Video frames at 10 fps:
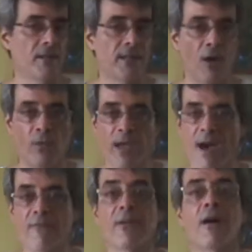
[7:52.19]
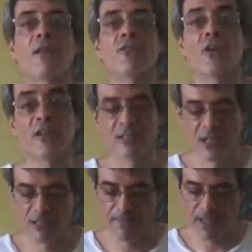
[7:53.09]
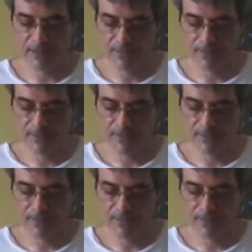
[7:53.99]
Now we have another suspect.